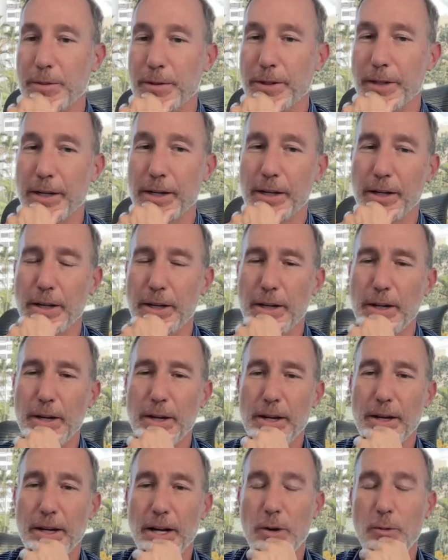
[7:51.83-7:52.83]
But then
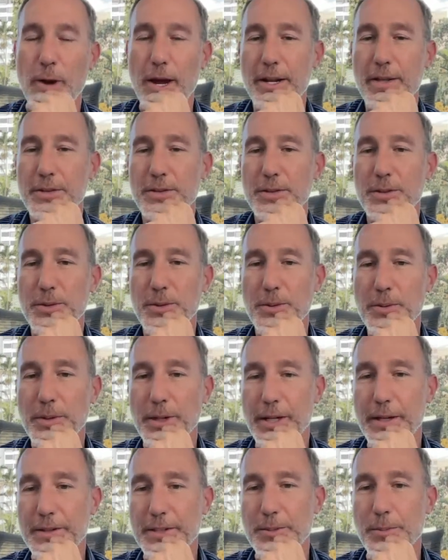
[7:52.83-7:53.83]
I ran into
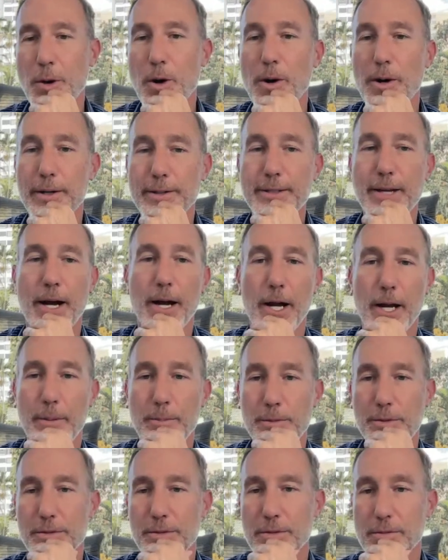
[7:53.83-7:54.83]
uh, some hard
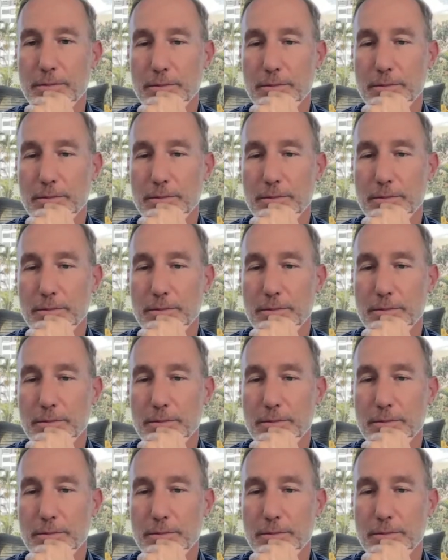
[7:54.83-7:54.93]
times,